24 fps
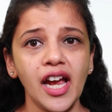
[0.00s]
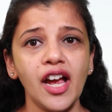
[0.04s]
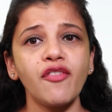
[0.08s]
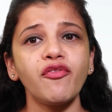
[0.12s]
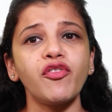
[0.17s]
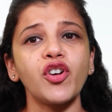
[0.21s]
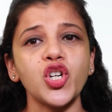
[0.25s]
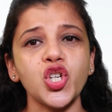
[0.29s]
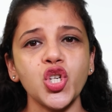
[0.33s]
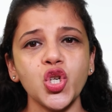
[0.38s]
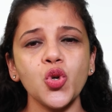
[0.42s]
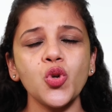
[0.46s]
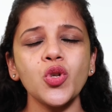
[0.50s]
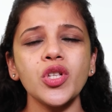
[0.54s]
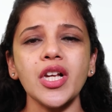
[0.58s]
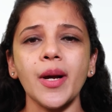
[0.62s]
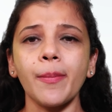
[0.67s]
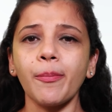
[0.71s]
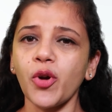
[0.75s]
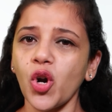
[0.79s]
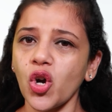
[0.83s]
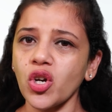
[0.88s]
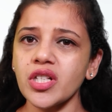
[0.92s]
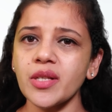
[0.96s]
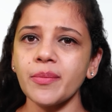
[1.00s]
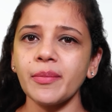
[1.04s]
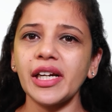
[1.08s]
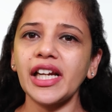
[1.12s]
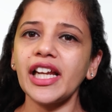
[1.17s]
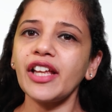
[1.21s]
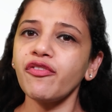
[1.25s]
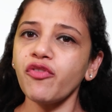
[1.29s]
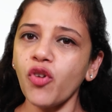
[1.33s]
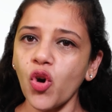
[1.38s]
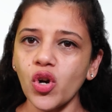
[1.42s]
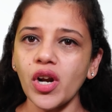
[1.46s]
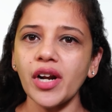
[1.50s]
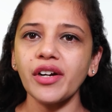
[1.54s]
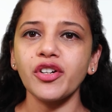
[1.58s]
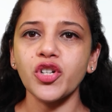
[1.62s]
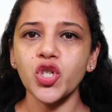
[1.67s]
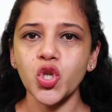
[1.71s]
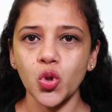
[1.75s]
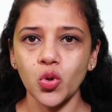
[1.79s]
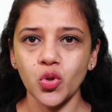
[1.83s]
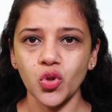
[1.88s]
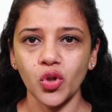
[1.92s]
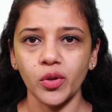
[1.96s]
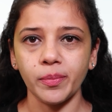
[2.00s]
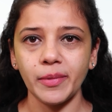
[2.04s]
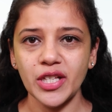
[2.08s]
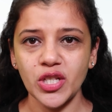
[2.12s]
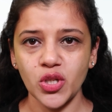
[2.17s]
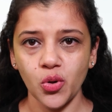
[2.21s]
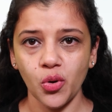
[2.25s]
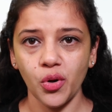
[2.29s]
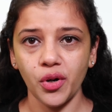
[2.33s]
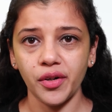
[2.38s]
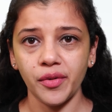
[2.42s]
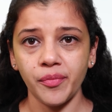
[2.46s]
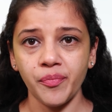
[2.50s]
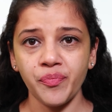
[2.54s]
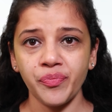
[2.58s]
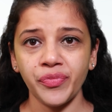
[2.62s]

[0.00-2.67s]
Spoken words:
For shoes, approximately 400 shoes could be stored.